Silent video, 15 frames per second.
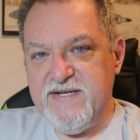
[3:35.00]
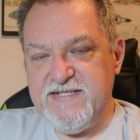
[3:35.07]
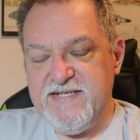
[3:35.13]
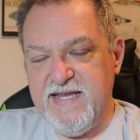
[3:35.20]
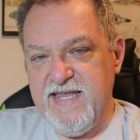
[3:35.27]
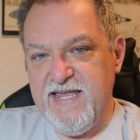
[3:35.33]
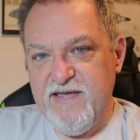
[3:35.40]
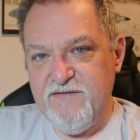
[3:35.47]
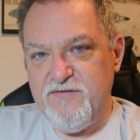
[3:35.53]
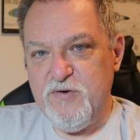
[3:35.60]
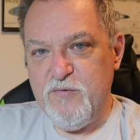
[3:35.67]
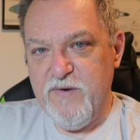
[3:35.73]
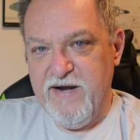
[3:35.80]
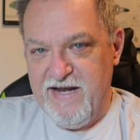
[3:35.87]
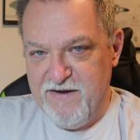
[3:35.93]
doesn't give
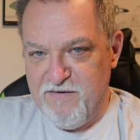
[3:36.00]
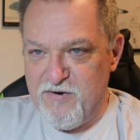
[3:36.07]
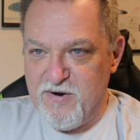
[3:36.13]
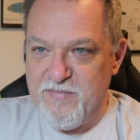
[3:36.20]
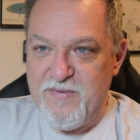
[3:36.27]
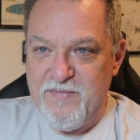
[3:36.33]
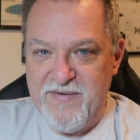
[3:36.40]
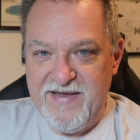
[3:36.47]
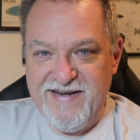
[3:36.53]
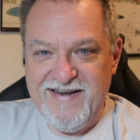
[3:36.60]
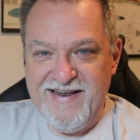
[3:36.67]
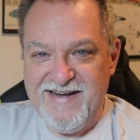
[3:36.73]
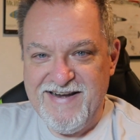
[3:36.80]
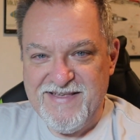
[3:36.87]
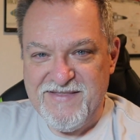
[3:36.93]
you any armament in
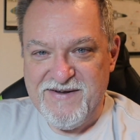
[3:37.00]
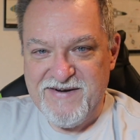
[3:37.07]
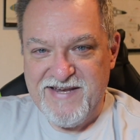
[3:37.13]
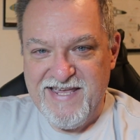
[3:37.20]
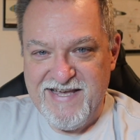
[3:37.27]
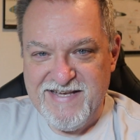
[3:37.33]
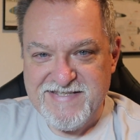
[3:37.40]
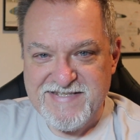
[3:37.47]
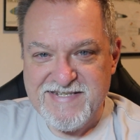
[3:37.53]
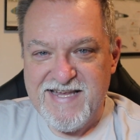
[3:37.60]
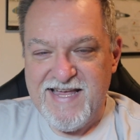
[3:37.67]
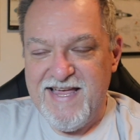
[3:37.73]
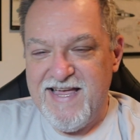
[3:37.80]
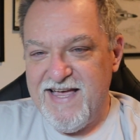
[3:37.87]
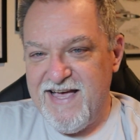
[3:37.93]
any of their
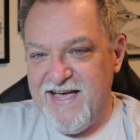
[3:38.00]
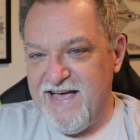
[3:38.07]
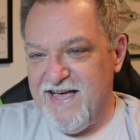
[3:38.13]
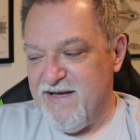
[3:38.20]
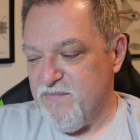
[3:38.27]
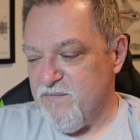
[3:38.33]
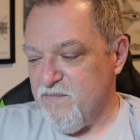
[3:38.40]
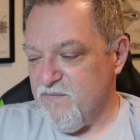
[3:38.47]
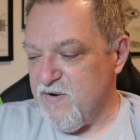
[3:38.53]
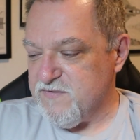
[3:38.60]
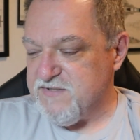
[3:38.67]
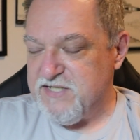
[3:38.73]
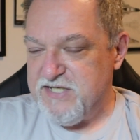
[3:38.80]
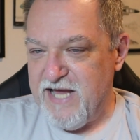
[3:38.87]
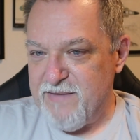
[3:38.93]
kits,
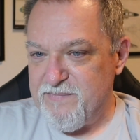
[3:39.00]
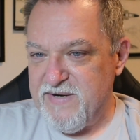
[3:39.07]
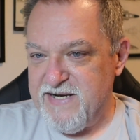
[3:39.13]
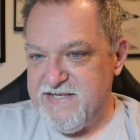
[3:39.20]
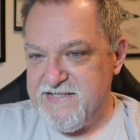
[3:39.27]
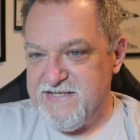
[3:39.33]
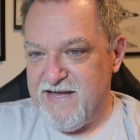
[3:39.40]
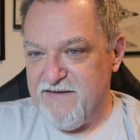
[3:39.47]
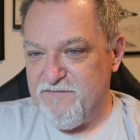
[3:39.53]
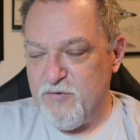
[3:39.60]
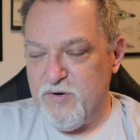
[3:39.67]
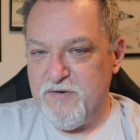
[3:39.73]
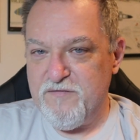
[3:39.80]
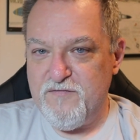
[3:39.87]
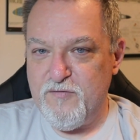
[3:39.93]
most Japanese
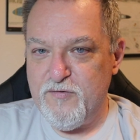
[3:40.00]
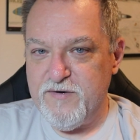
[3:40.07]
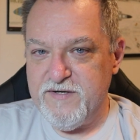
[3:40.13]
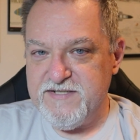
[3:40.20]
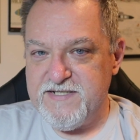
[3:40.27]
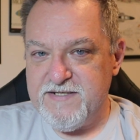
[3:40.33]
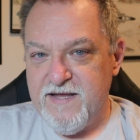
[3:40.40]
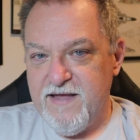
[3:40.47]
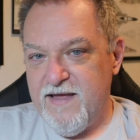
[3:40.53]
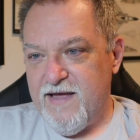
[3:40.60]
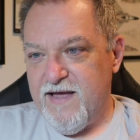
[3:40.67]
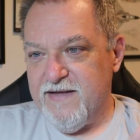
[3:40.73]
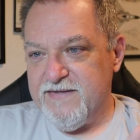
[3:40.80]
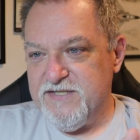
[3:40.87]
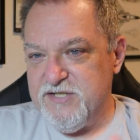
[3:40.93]
F-104s
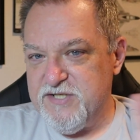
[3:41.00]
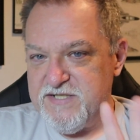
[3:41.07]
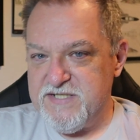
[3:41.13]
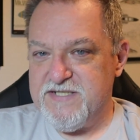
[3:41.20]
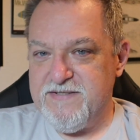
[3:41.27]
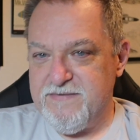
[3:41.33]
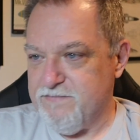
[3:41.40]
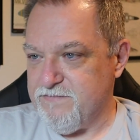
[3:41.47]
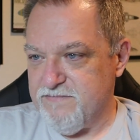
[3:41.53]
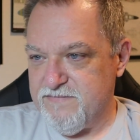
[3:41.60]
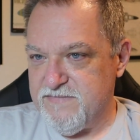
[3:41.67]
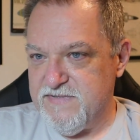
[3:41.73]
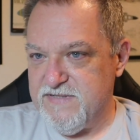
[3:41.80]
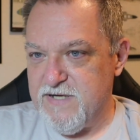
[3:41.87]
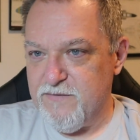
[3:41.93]
just
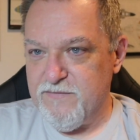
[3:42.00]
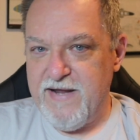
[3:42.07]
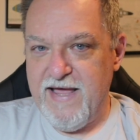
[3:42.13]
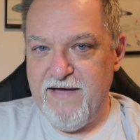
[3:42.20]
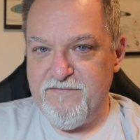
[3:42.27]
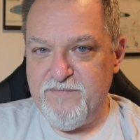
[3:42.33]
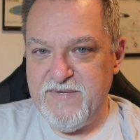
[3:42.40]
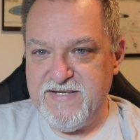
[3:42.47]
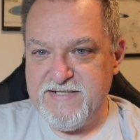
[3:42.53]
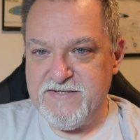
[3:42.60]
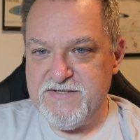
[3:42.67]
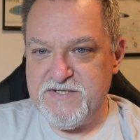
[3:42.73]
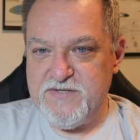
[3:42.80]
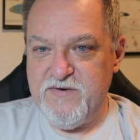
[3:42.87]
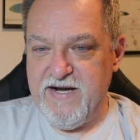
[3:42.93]
don't have
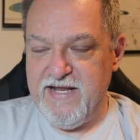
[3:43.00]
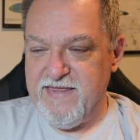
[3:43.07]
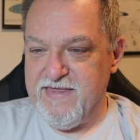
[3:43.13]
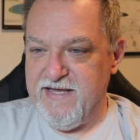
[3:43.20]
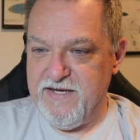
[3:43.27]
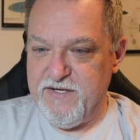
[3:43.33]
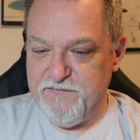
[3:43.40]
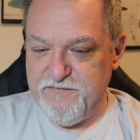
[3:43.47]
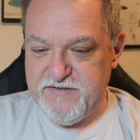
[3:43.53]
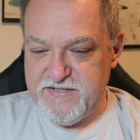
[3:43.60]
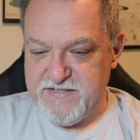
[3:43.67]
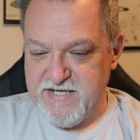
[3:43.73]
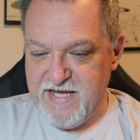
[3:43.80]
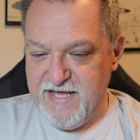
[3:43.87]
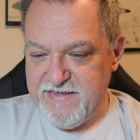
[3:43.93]
missiles or anything. You've
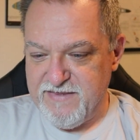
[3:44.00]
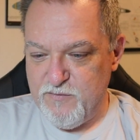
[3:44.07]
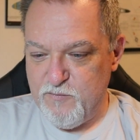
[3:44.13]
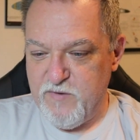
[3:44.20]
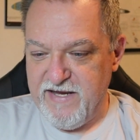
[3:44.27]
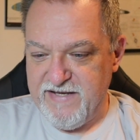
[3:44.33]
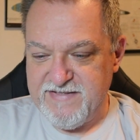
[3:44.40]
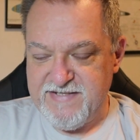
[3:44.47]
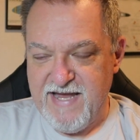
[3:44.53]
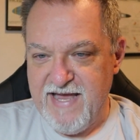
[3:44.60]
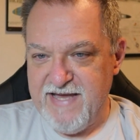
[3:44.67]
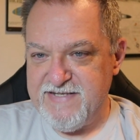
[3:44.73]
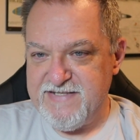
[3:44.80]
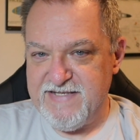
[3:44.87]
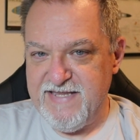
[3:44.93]
just got the wing
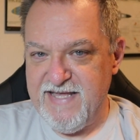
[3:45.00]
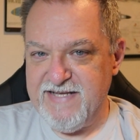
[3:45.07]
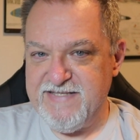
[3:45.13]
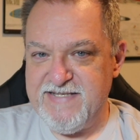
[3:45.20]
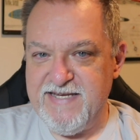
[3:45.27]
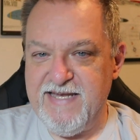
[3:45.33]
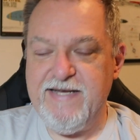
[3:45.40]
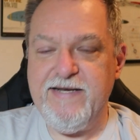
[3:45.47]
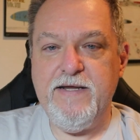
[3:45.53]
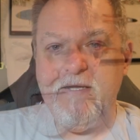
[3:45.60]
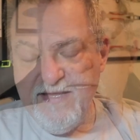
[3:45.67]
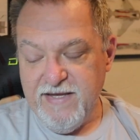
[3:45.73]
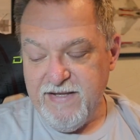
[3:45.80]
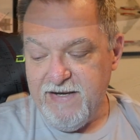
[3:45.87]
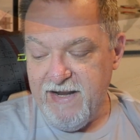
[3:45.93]
tanks and that's it.
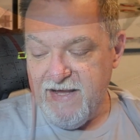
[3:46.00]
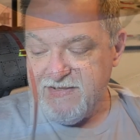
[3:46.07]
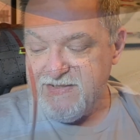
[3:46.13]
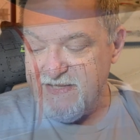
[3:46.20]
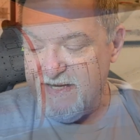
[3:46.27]
The next